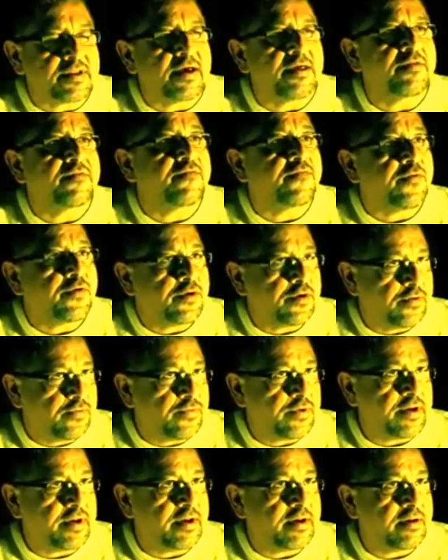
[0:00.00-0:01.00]
Two thousand four,
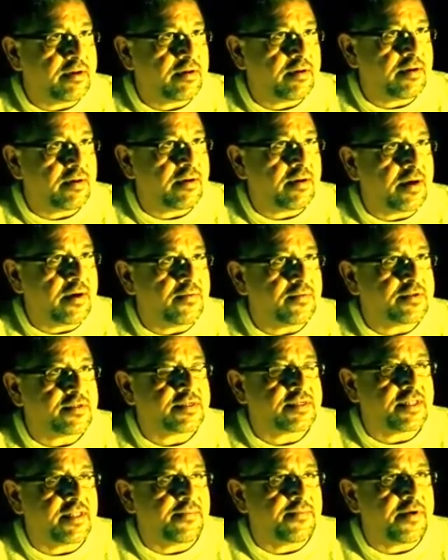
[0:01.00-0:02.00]
when I
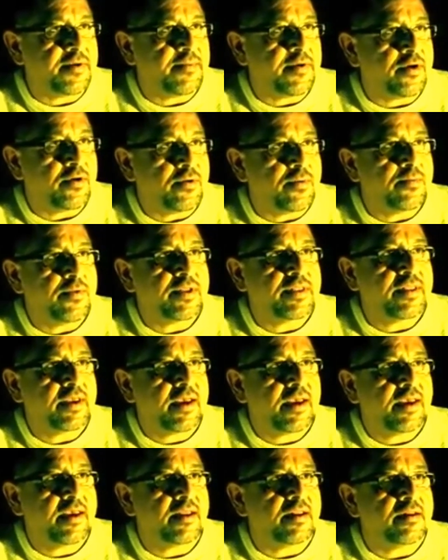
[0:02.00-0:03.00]
was asleep at my home one
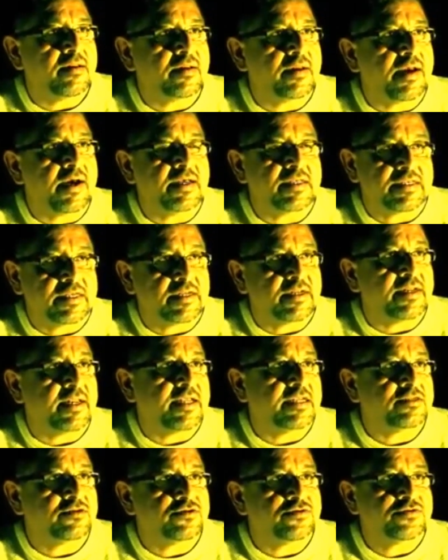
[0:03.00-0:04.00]
day, and God sent
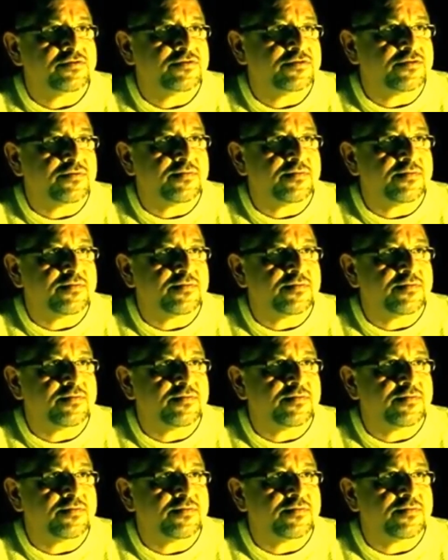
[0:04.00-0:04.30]
an angel